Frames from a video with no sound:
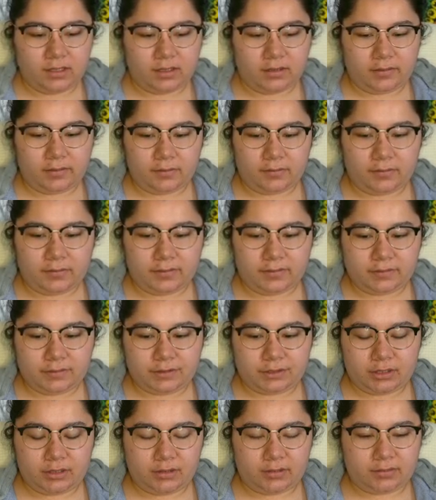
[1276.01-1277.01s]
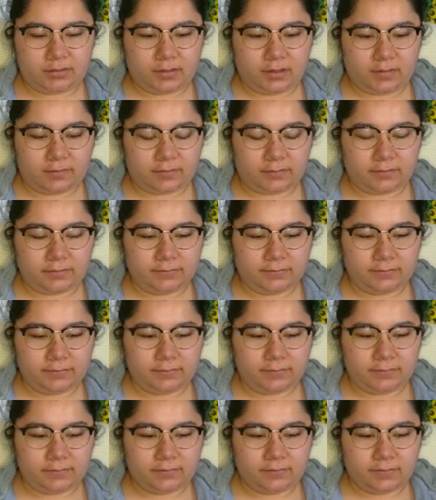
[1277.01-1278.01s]
I always check never,
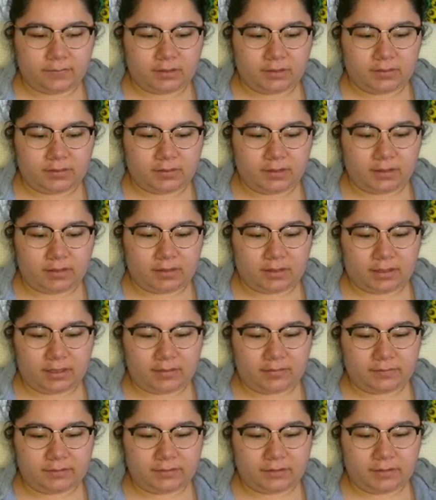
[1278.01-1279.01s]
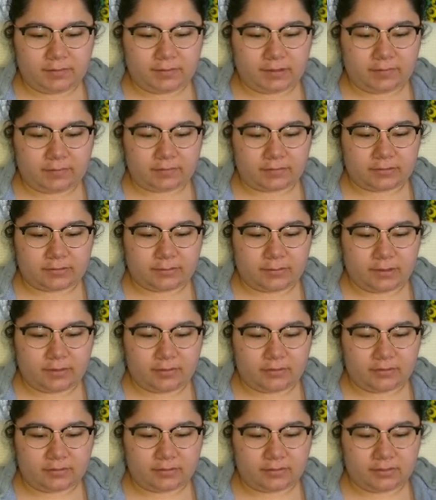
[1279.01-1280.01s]
because, like, I obviously have never
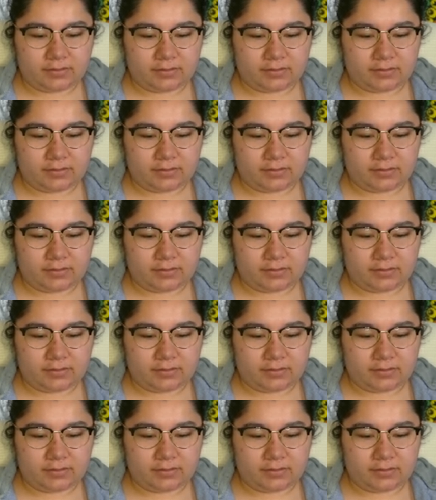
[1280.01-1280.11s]
smoked.